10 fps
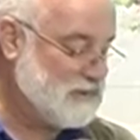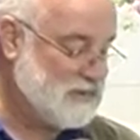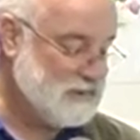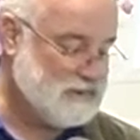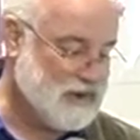
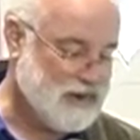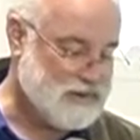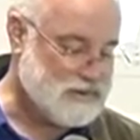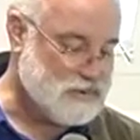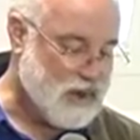They're kind of
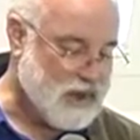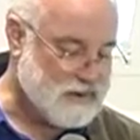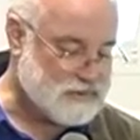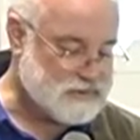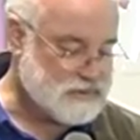new
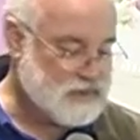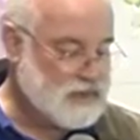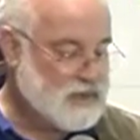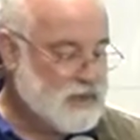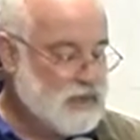hires.
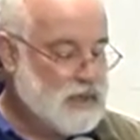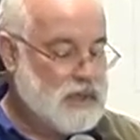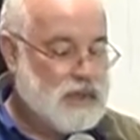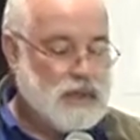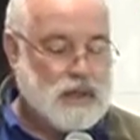
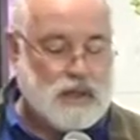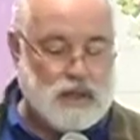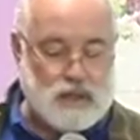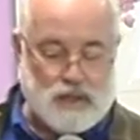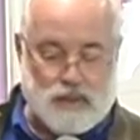
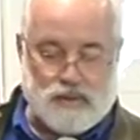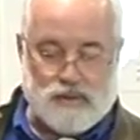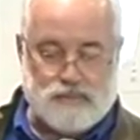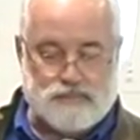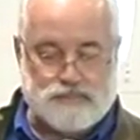
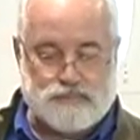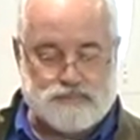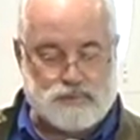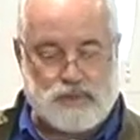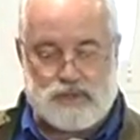
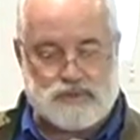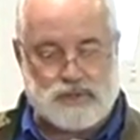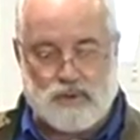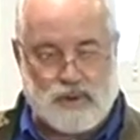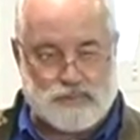20 years
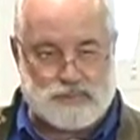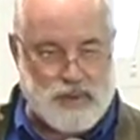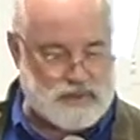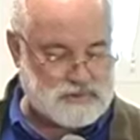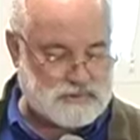ago, I was
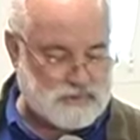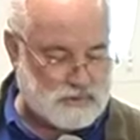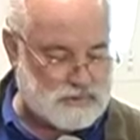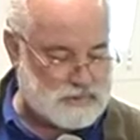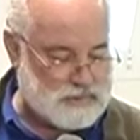pastor of
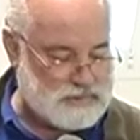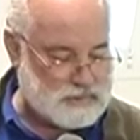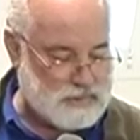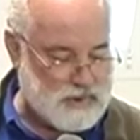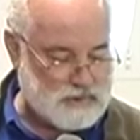Dolores Mission
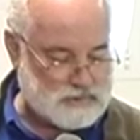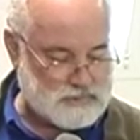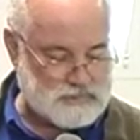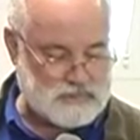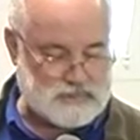Parish,
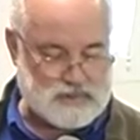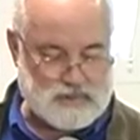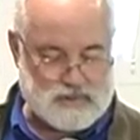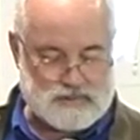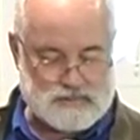which was
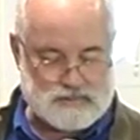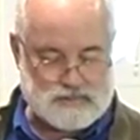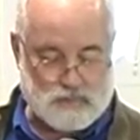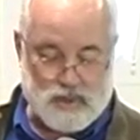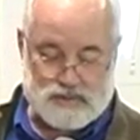
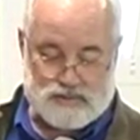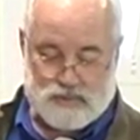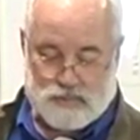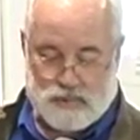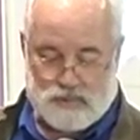the
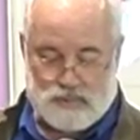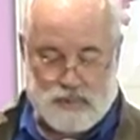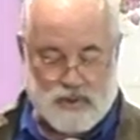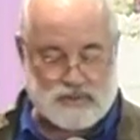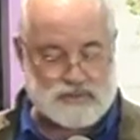poorest
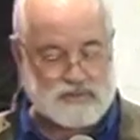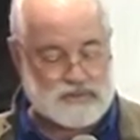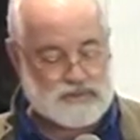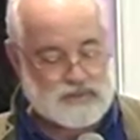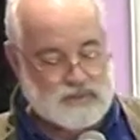parish in the
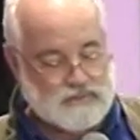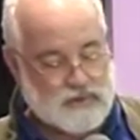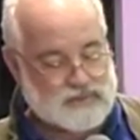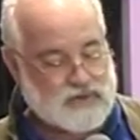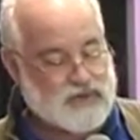city of
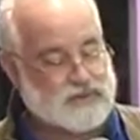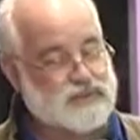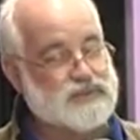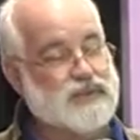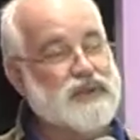Los
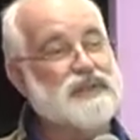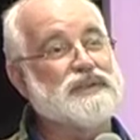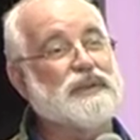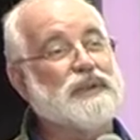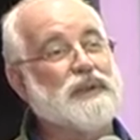Angeles and
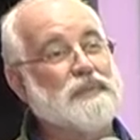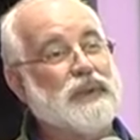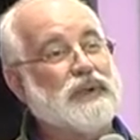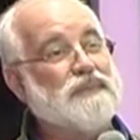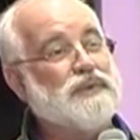nestled in the
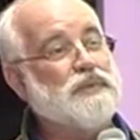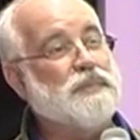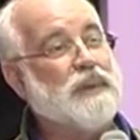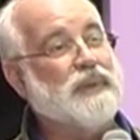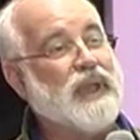middle of two
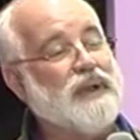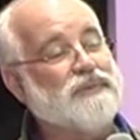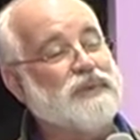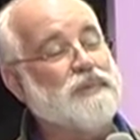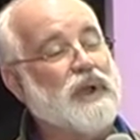public
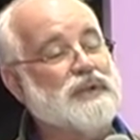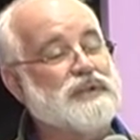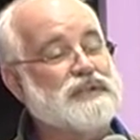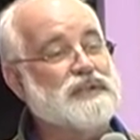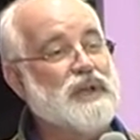housing
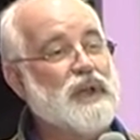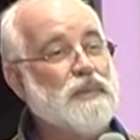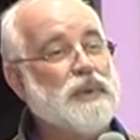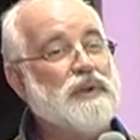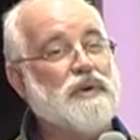projects,
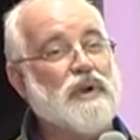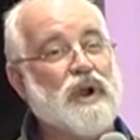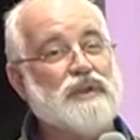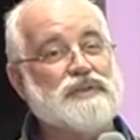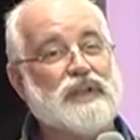Pico
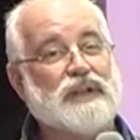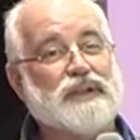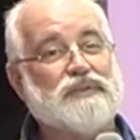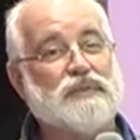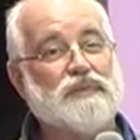Gardens and
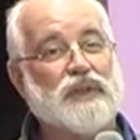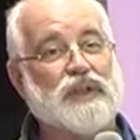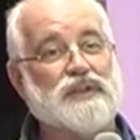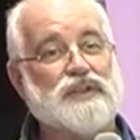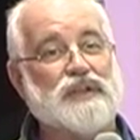Aliso
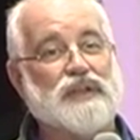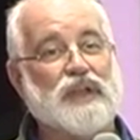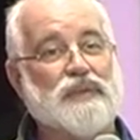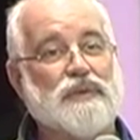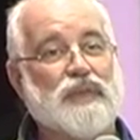Village, and
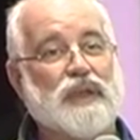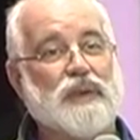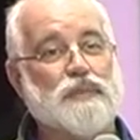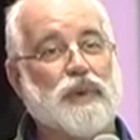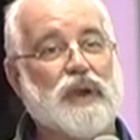together they
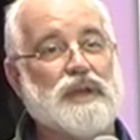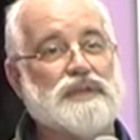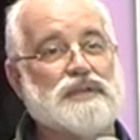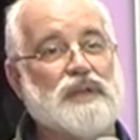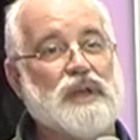
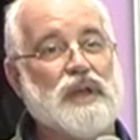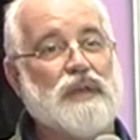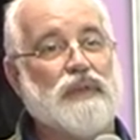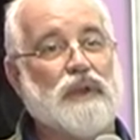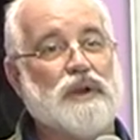comprised
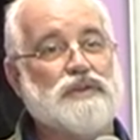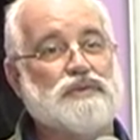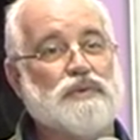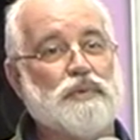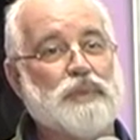the largest
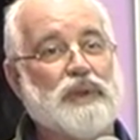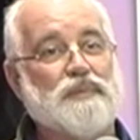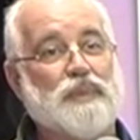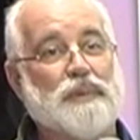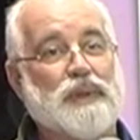grouping of
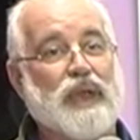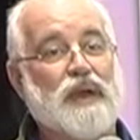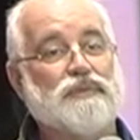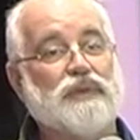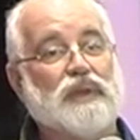public
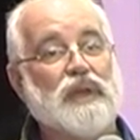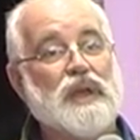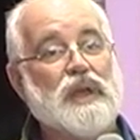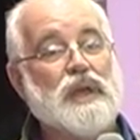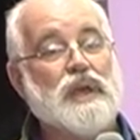housing
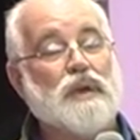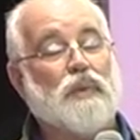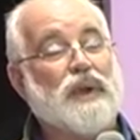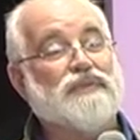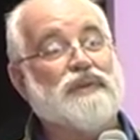
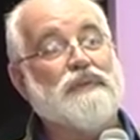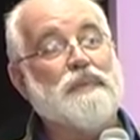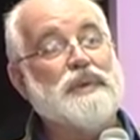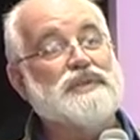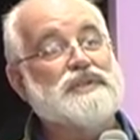west of the
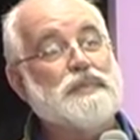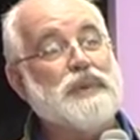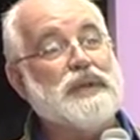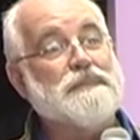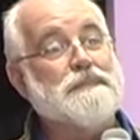
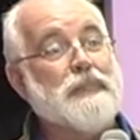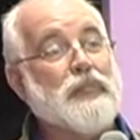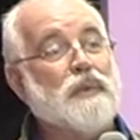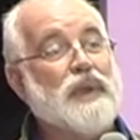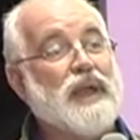Mississippi.
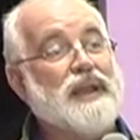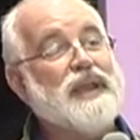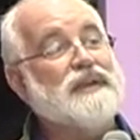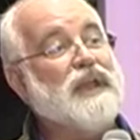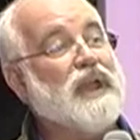We had
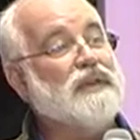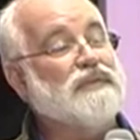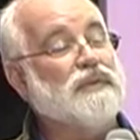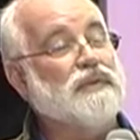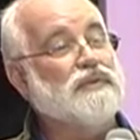8 gangs
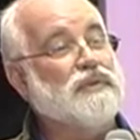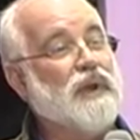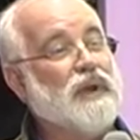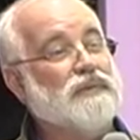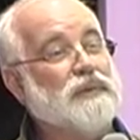in those 2
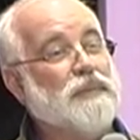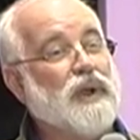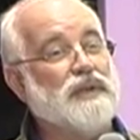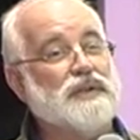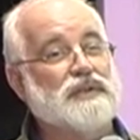housing
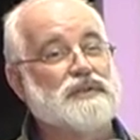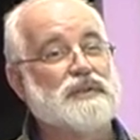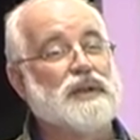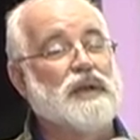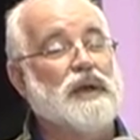projects,
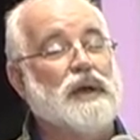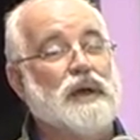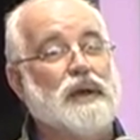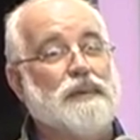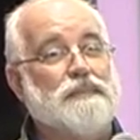
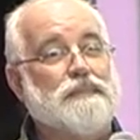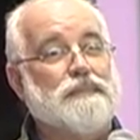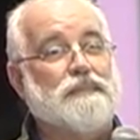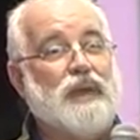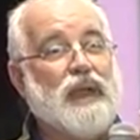
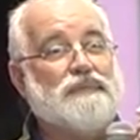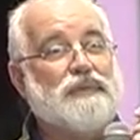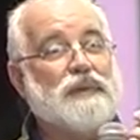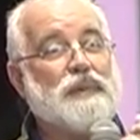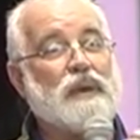half of
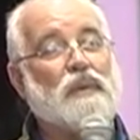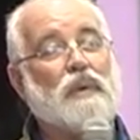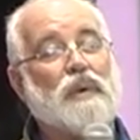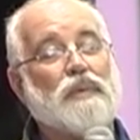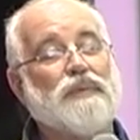them at
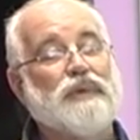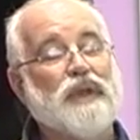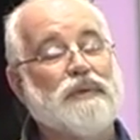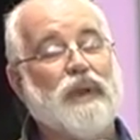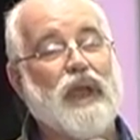war with the
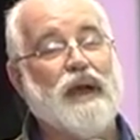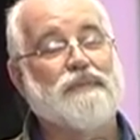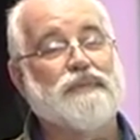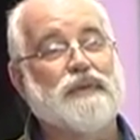other half.